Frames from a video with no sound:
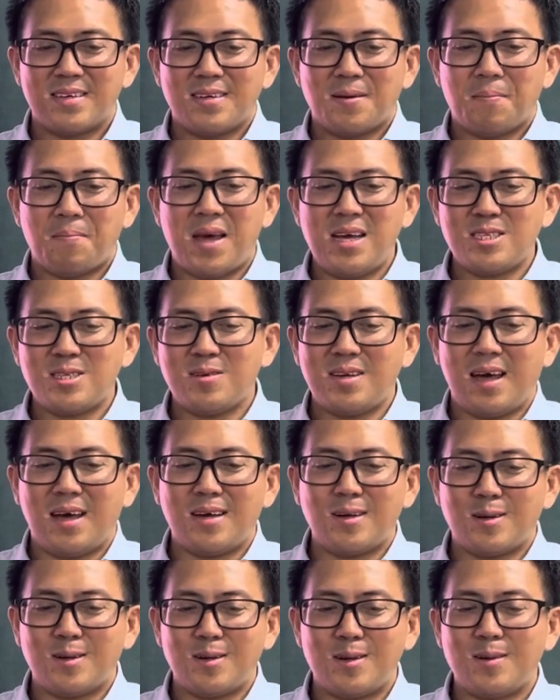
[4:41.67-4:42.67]
Based on
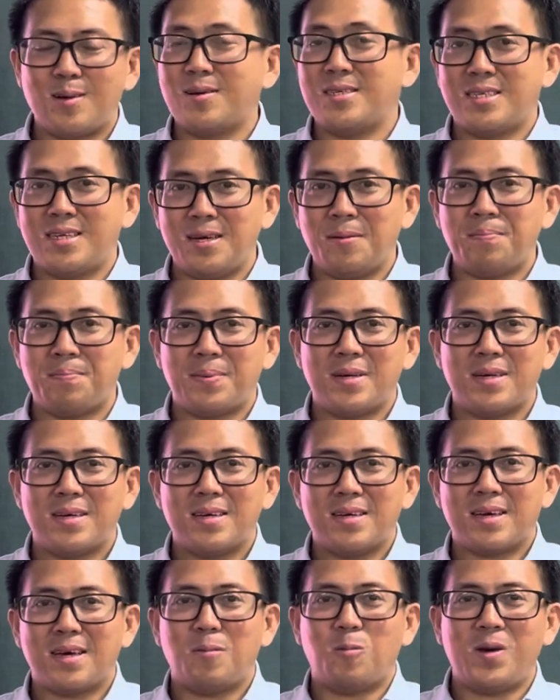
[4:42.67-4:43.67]
angle or dip,
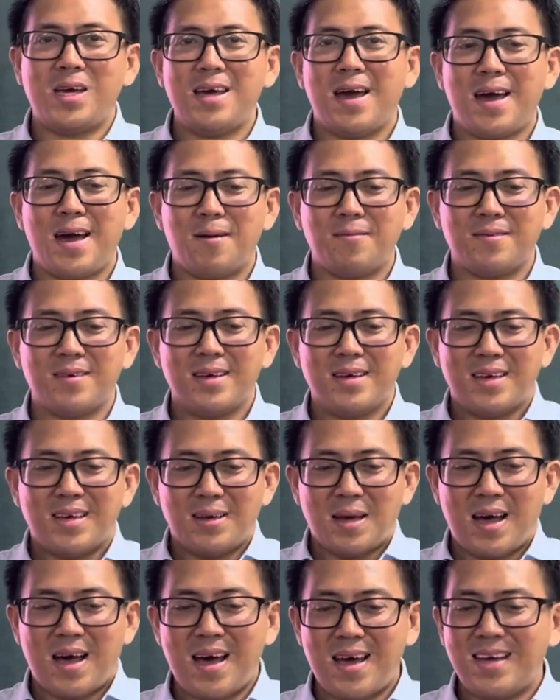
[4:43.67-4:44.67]
we have
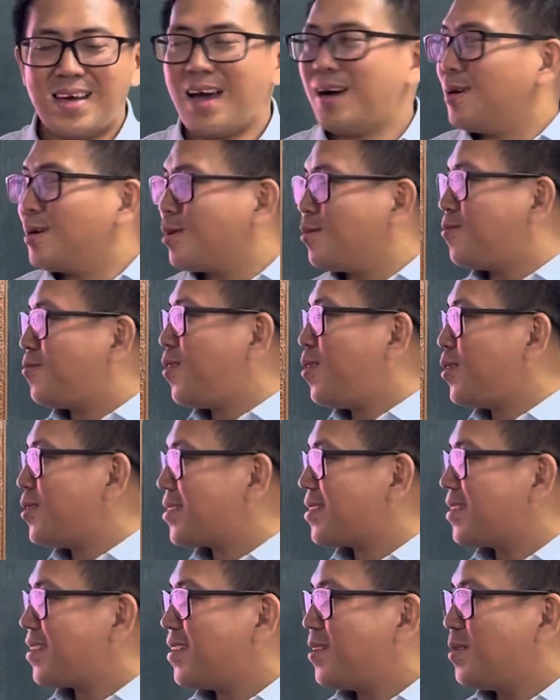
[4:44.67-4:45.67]
high angle fault,
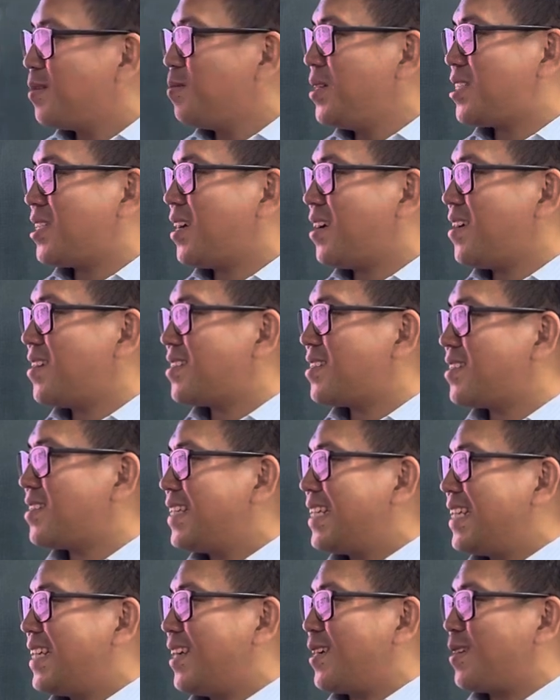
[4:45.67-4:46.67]
which has
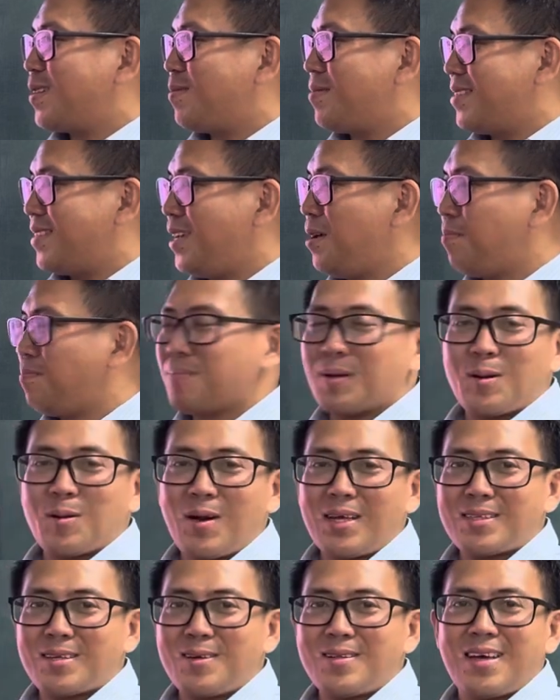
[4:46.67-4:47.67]
a dip
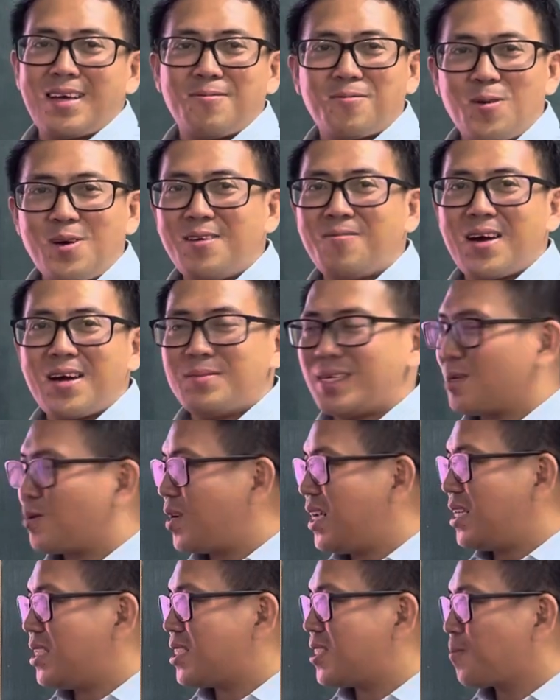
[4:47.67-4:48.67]
greater than 45
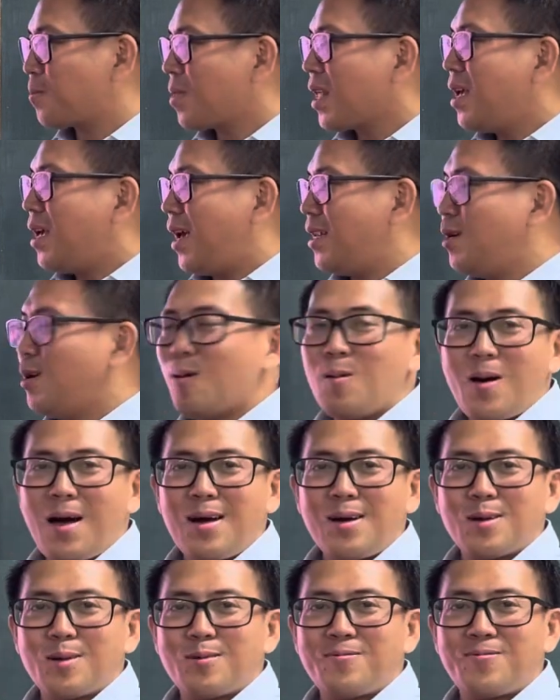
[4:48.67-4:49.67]
degrees, and low
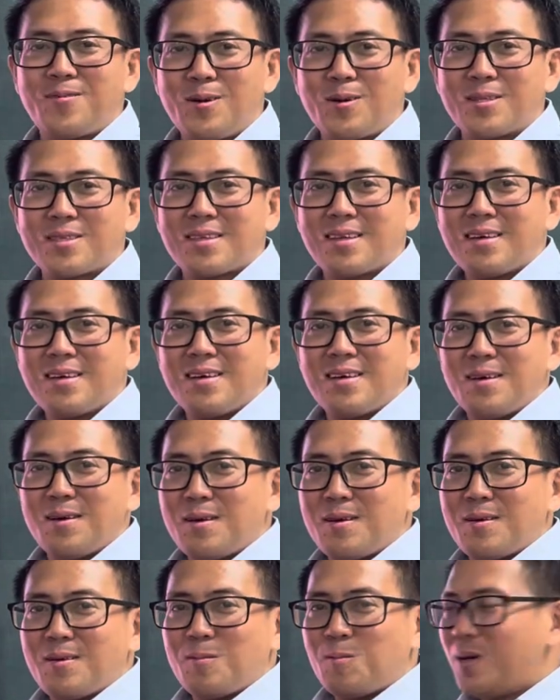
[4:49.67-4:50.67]
angle fault
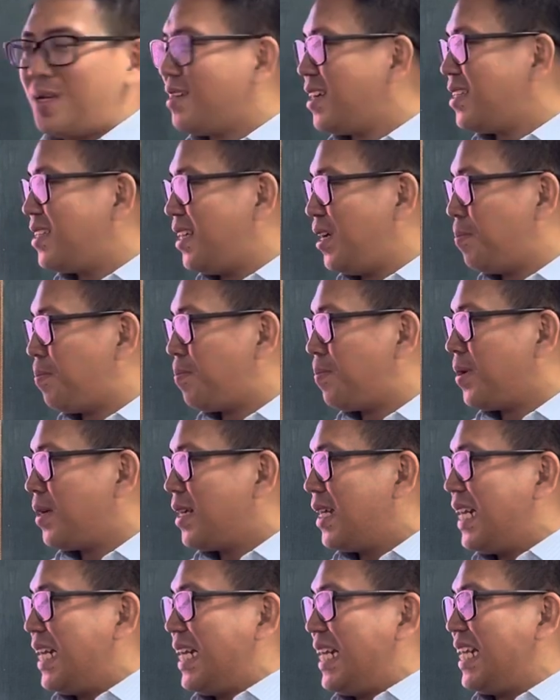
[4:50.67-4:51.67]
with a dip
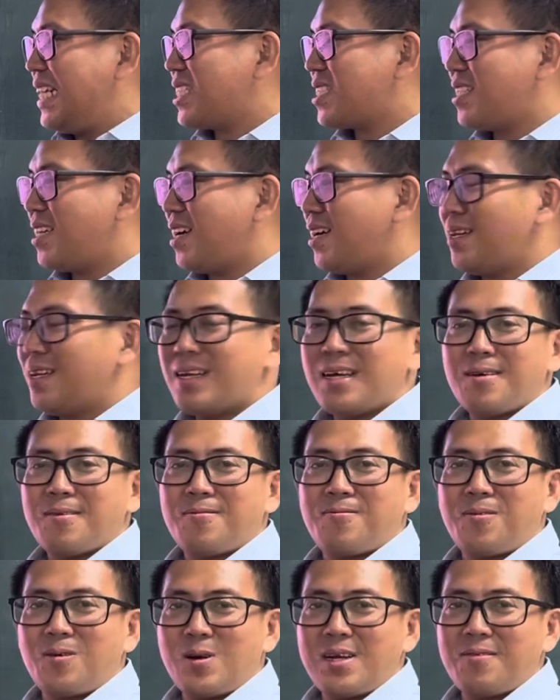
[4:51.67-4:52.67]
less than
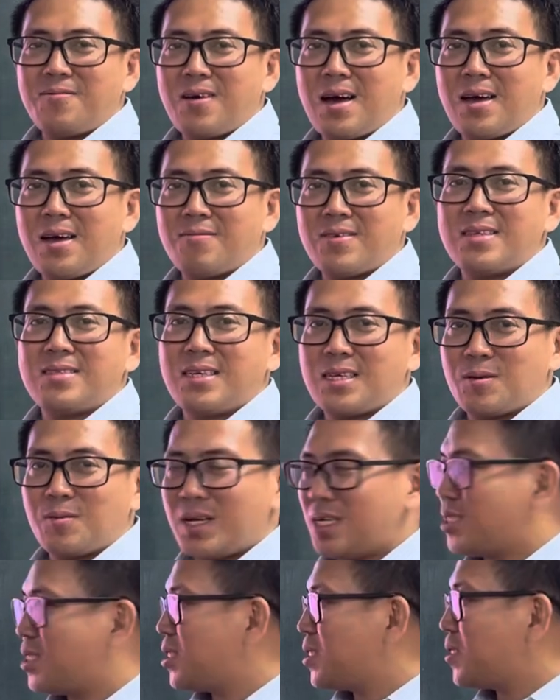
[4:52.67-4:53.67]
45
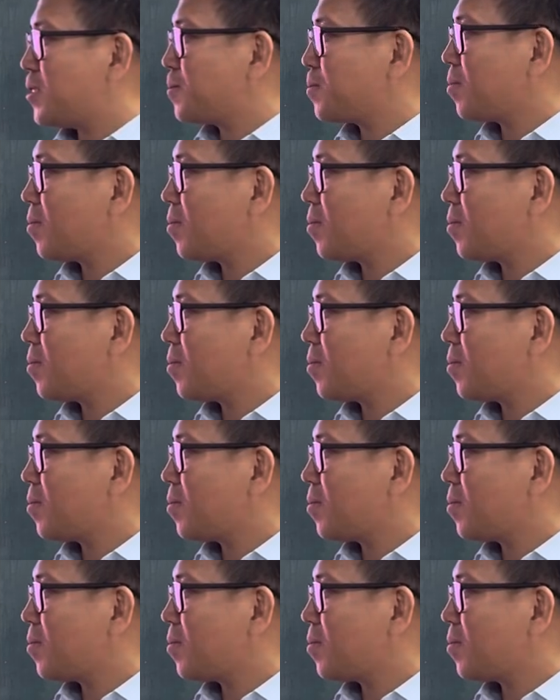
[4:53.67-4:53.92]
degrees.